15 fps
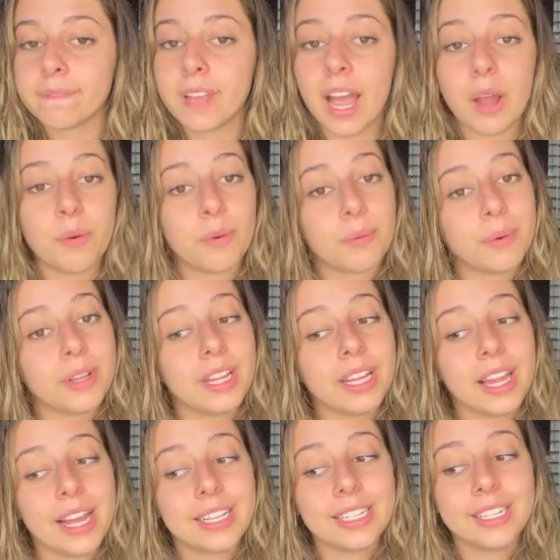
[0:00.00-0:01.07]
I would really
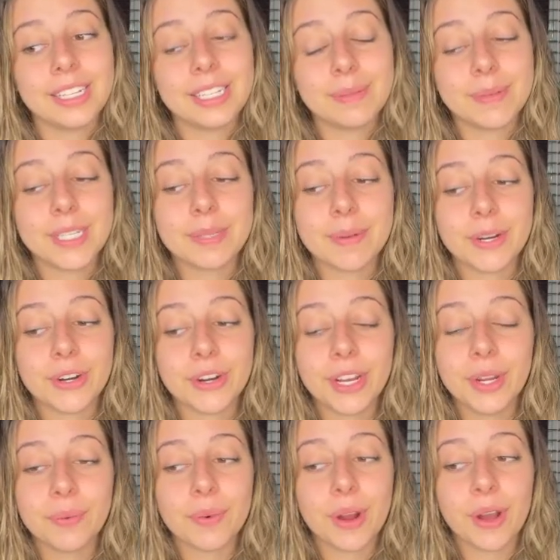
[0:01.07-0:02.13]
like to dismiss my
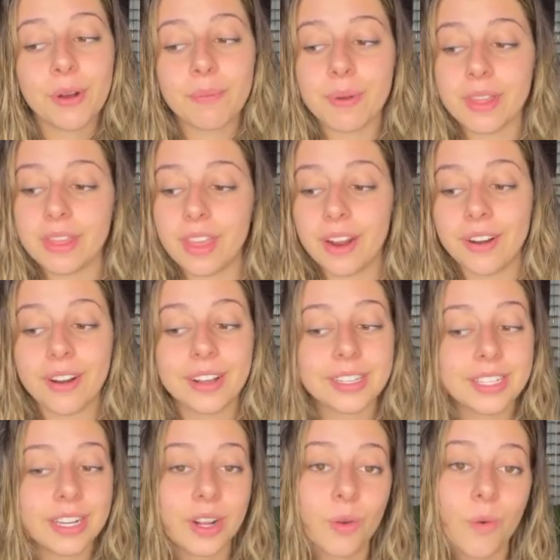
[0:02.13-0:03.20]
green row, but they're not
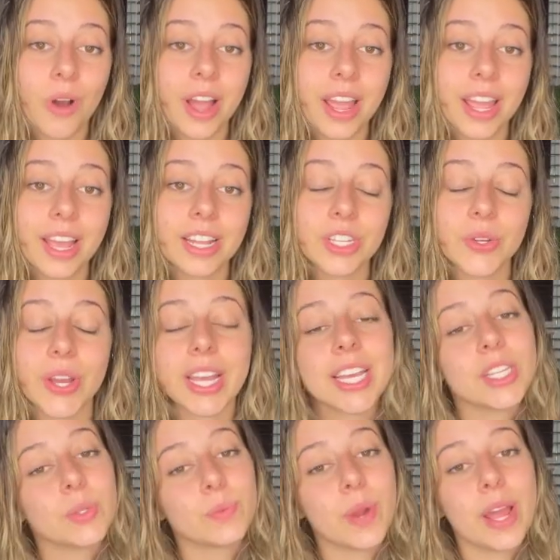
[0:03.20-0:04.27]
sitting quiet, so I
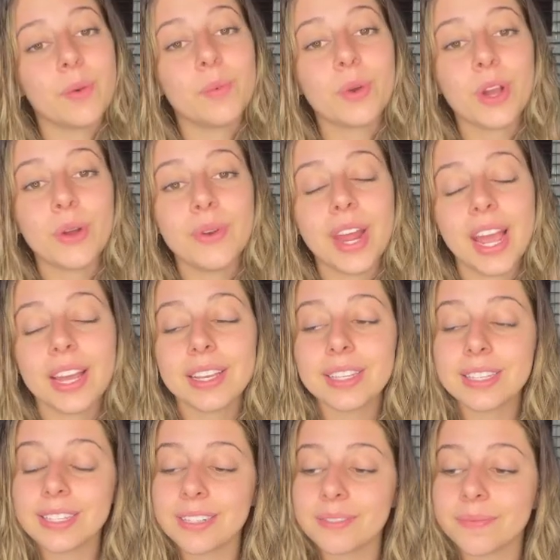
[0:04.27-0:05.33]
guess red will go
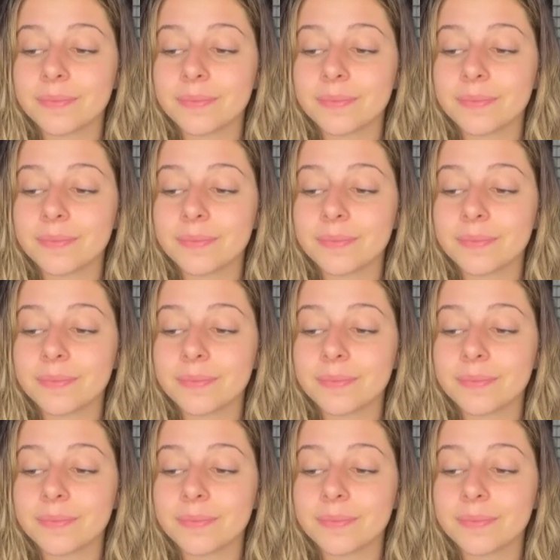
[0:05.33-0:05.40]
next.